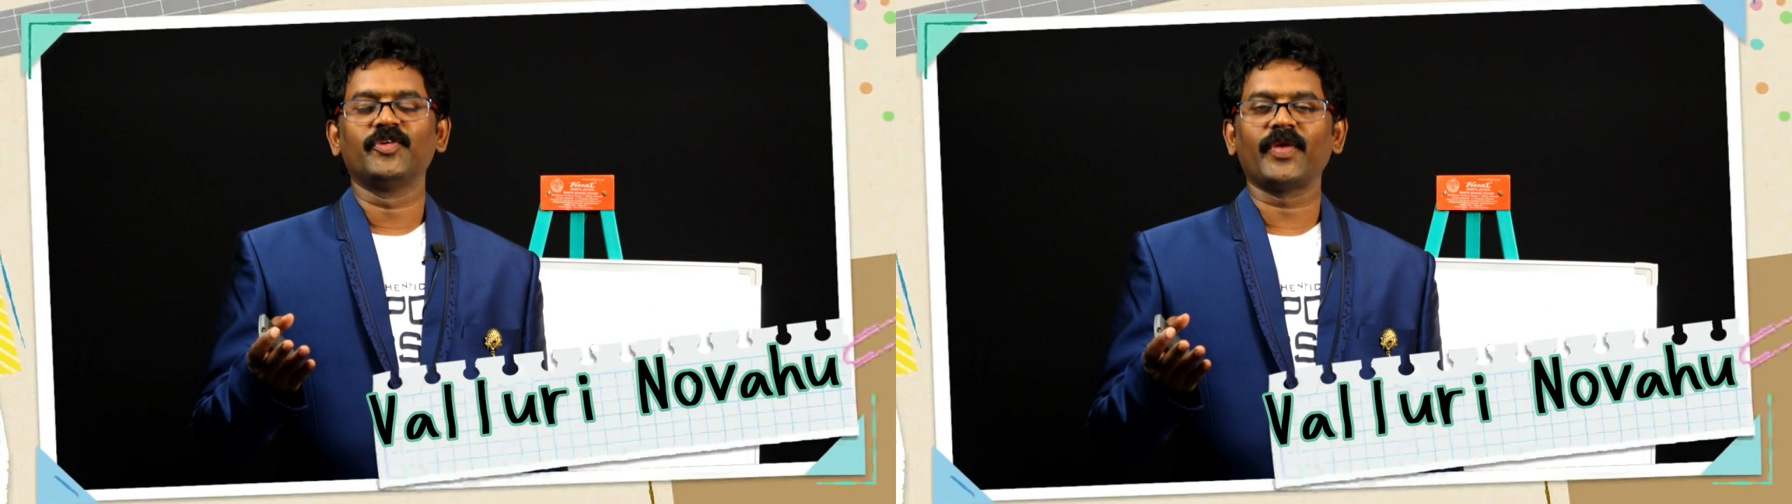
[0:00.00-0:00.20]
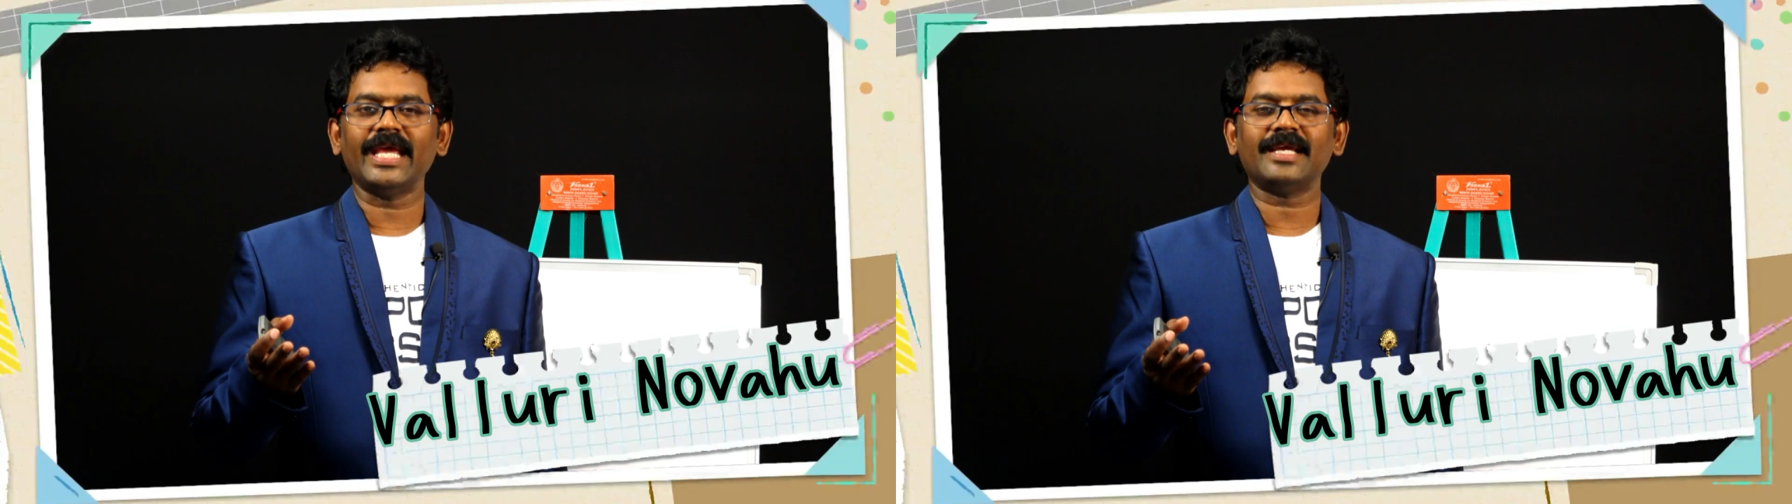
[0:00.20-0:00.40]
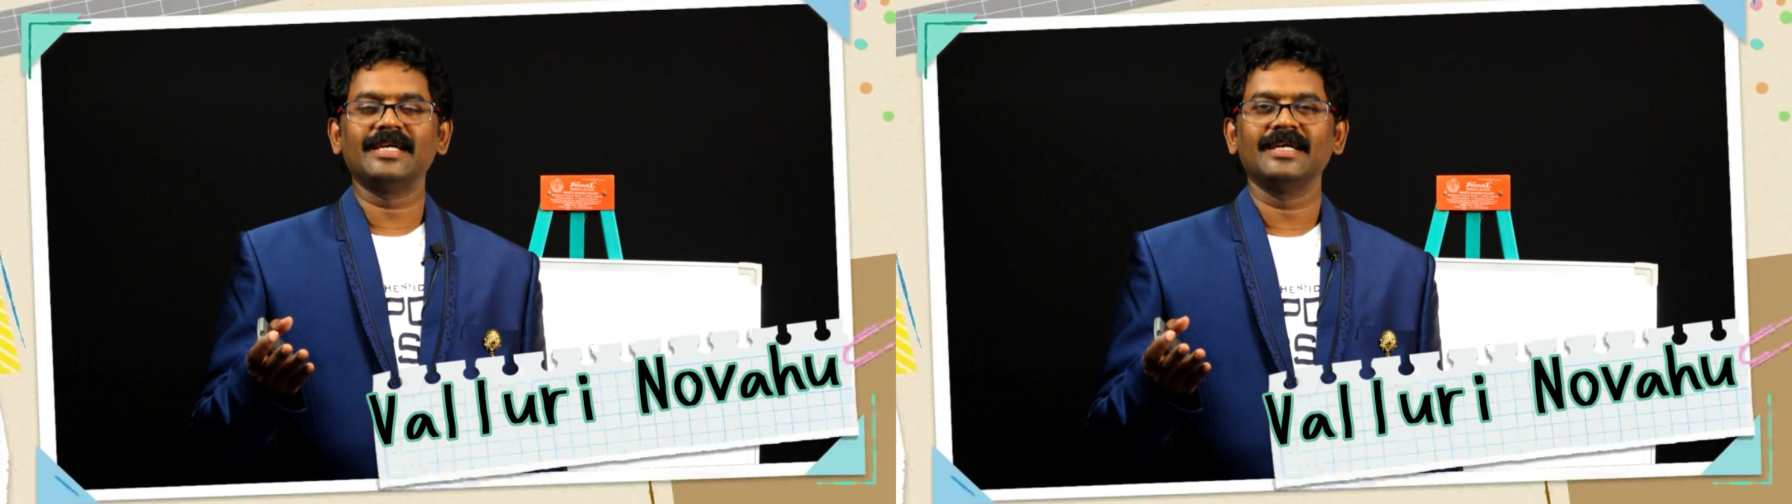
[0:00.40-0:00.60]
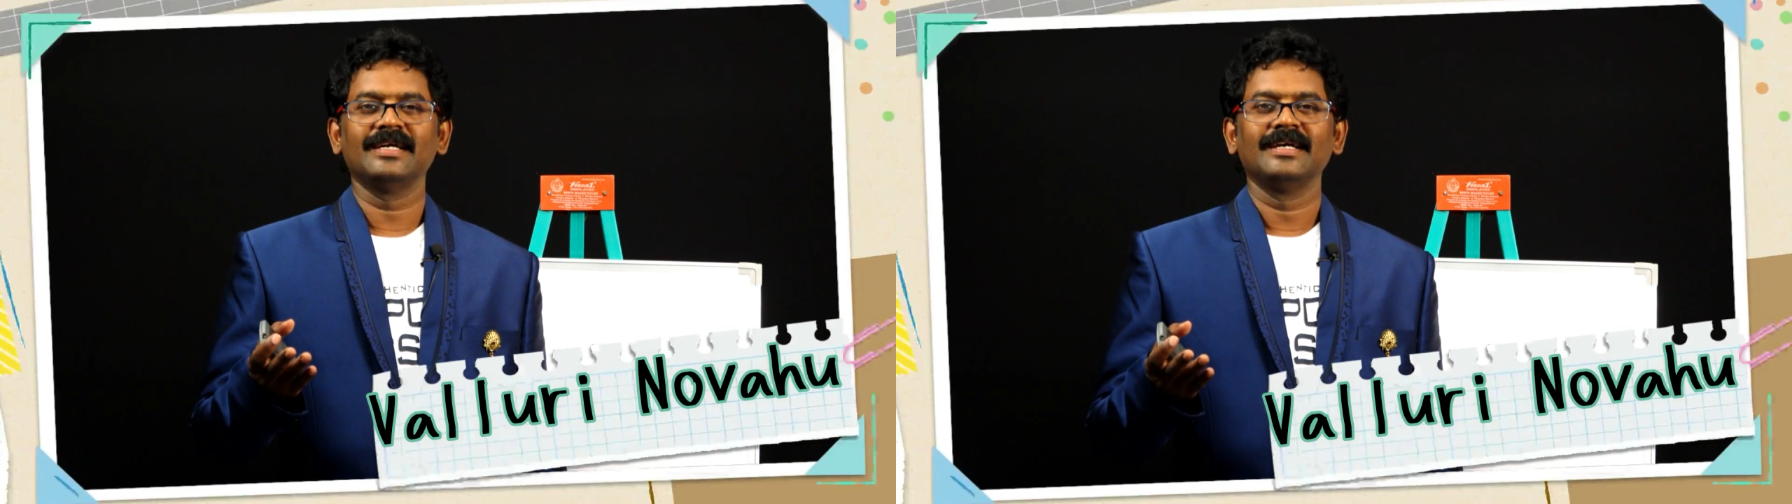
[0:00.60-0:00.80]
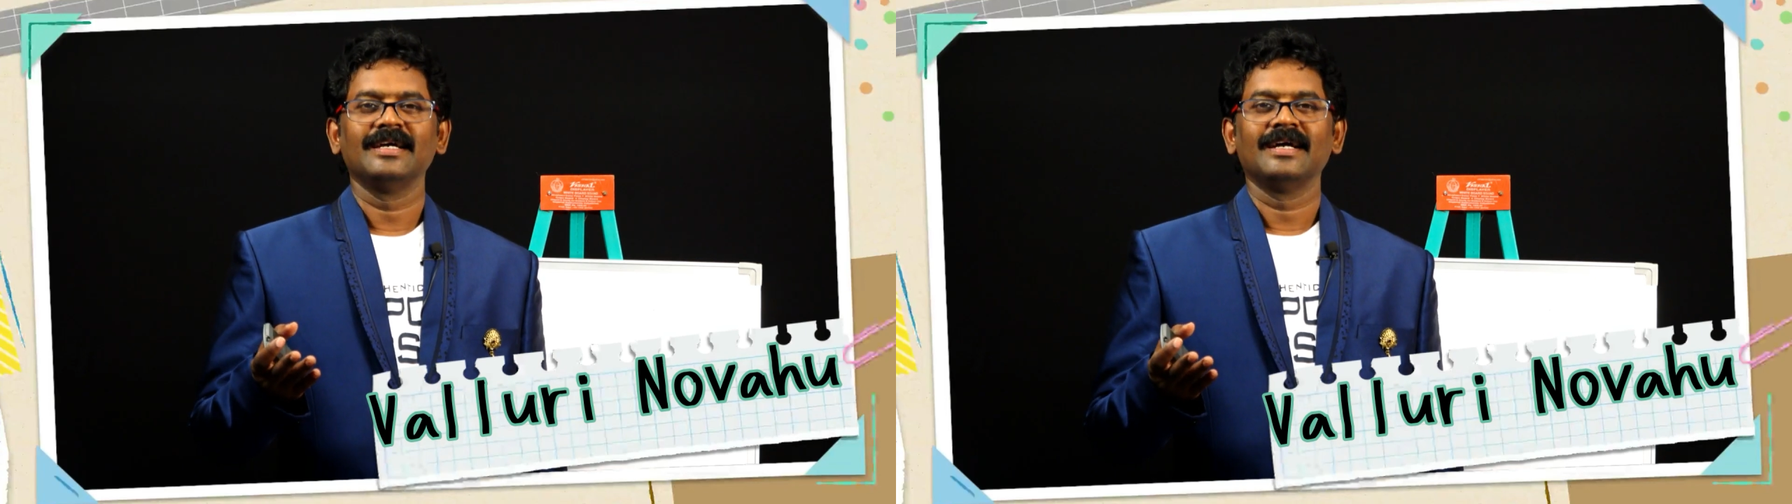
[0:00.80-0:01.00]
Greek
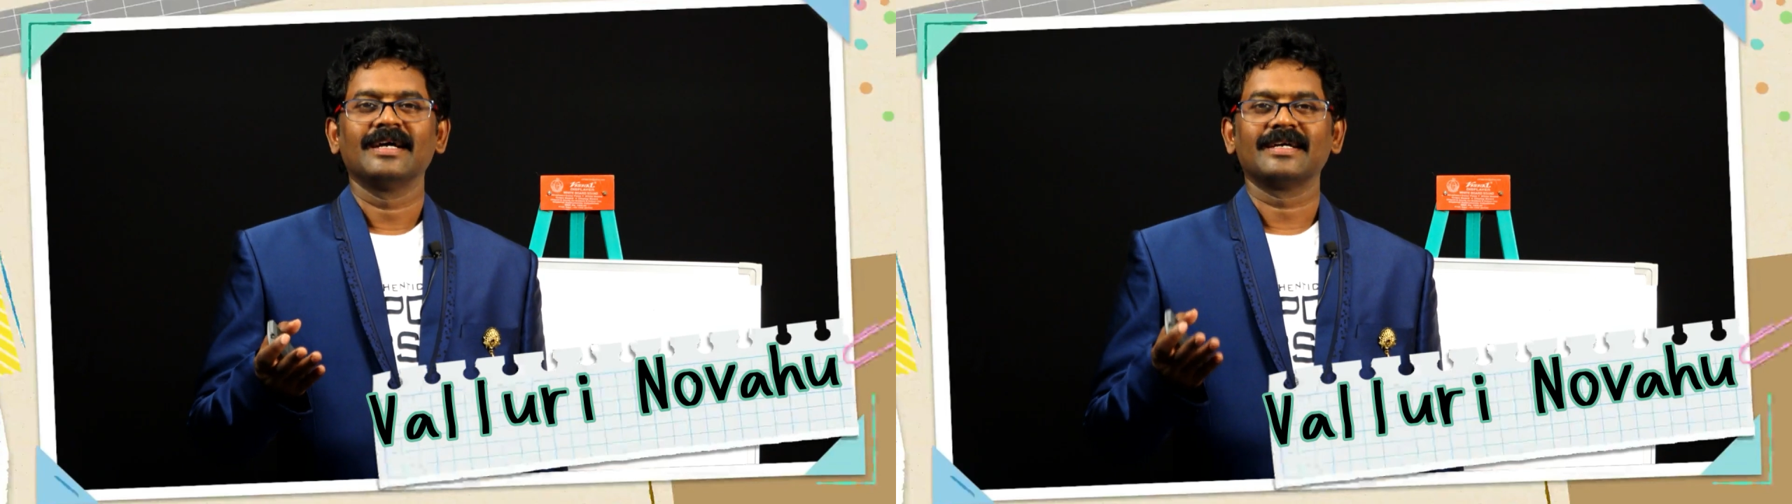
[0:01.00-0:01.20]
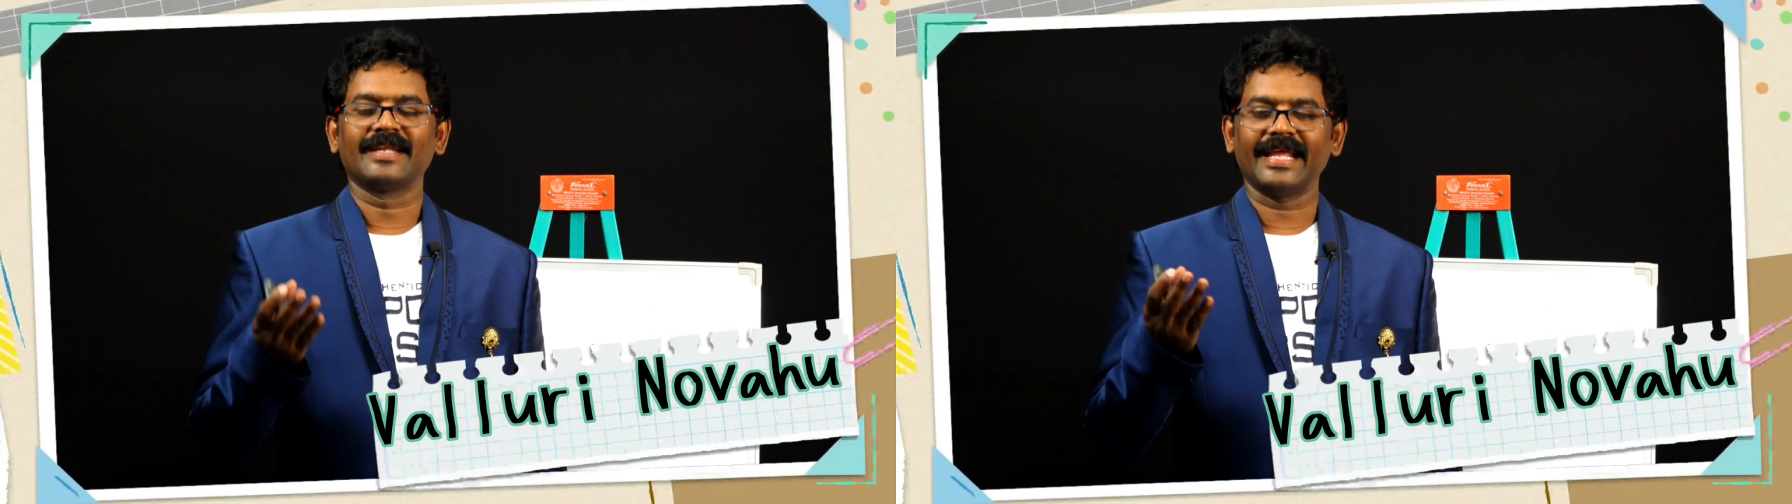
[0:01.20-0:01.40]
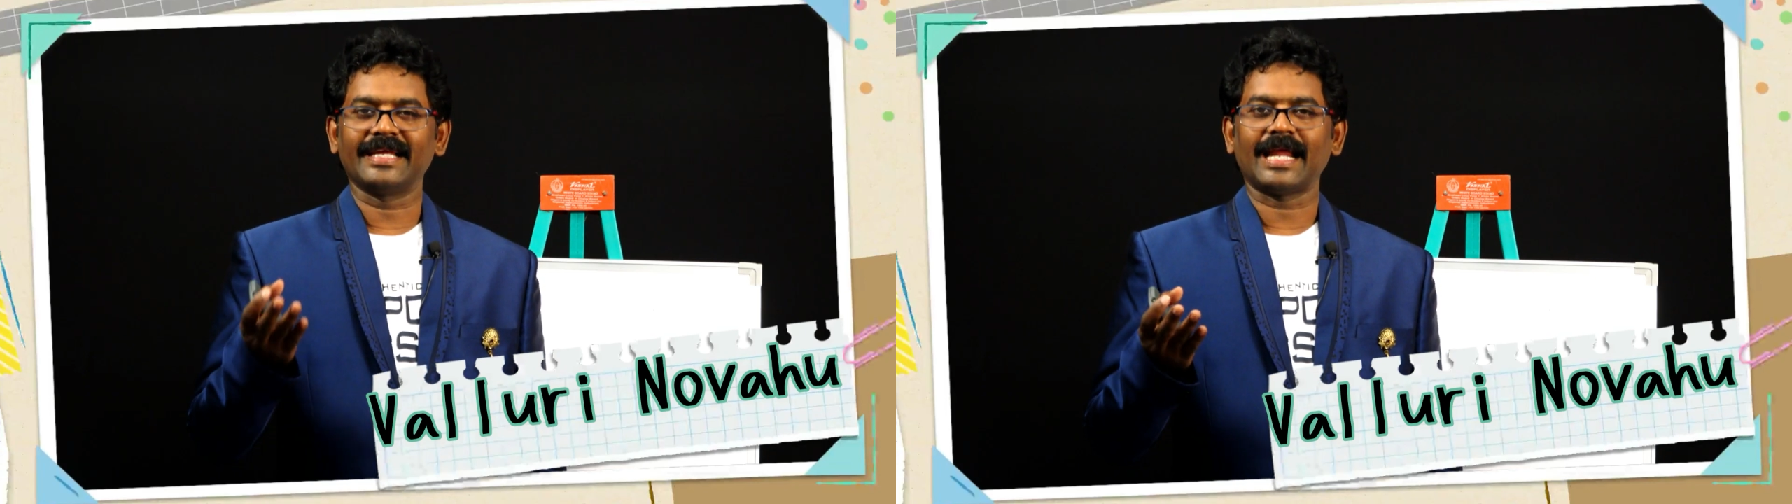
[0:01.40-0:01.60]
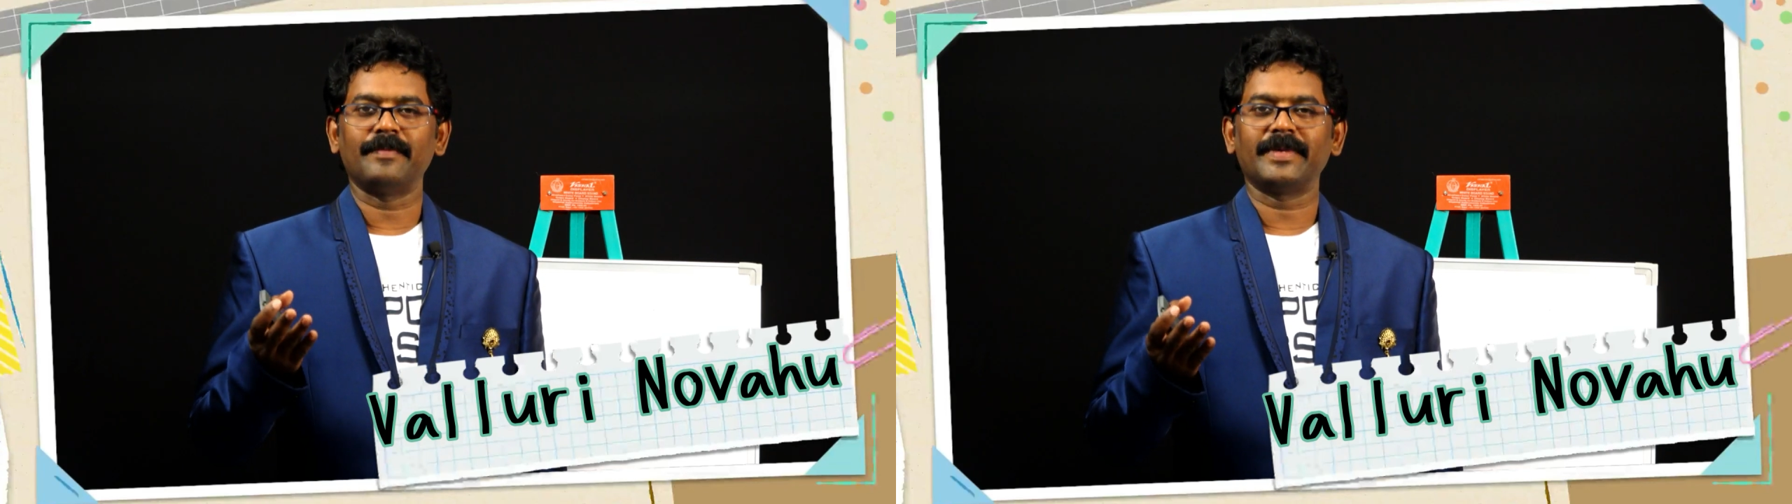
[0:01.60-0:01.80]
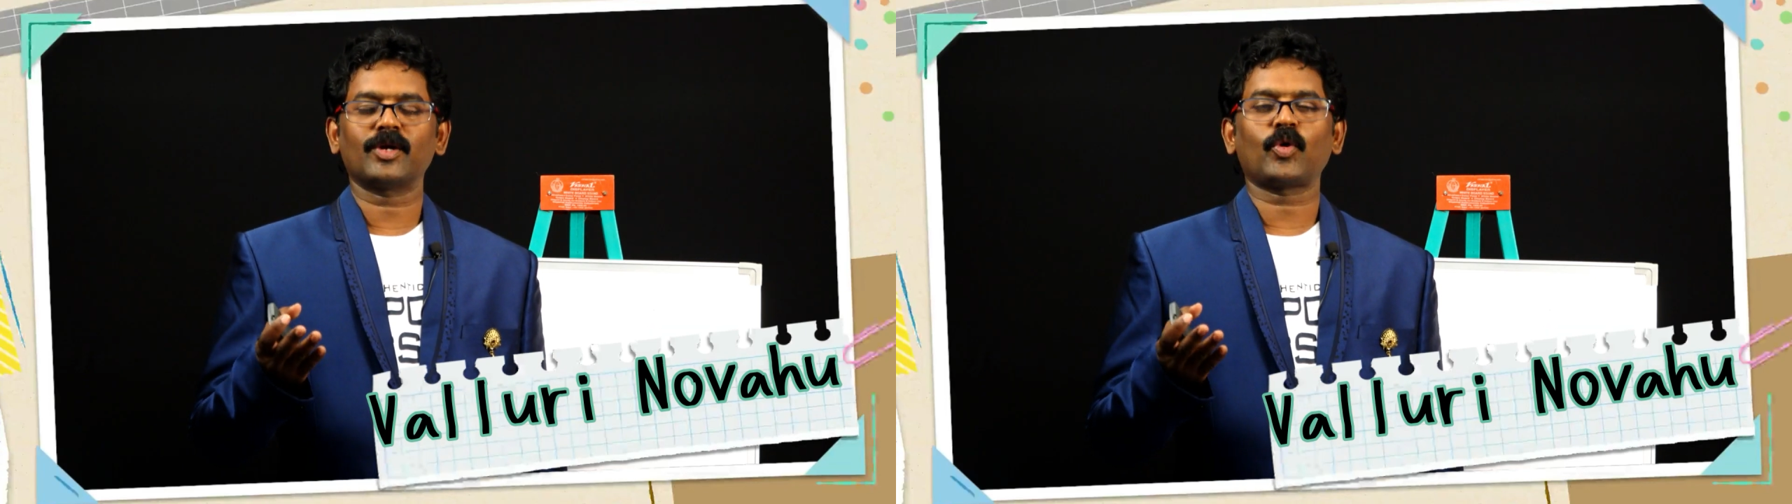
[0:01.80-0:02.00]
grammar,